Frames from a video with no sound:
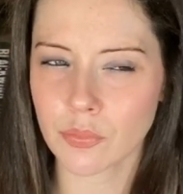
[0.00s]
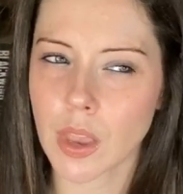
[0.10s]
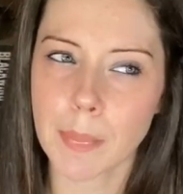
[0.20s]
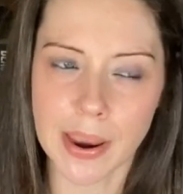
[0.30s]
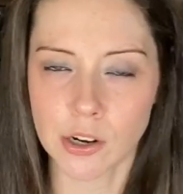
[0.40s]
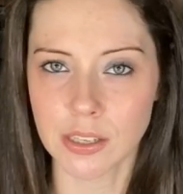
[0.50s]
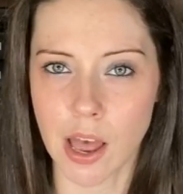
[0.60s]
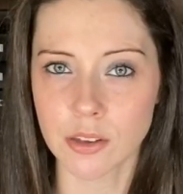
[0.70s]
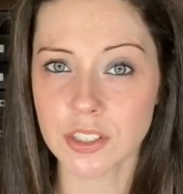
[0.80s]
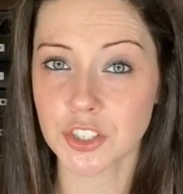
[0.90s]

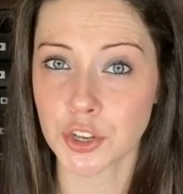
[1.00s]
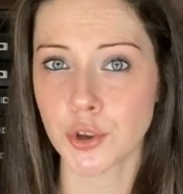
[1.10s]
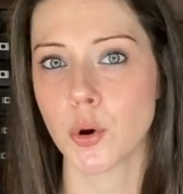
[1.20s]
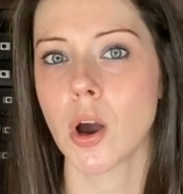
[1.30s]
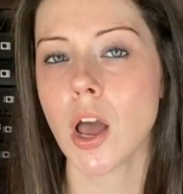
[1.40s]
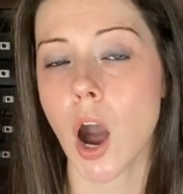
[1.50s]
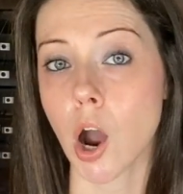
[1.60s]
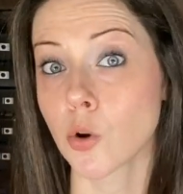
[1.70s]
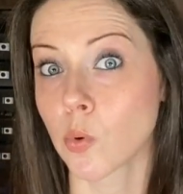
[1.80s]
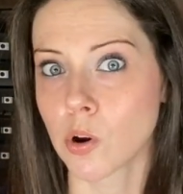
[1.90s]
parallels to our
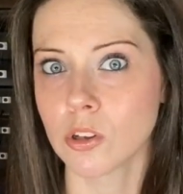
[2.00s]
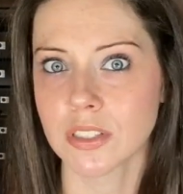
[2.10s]
world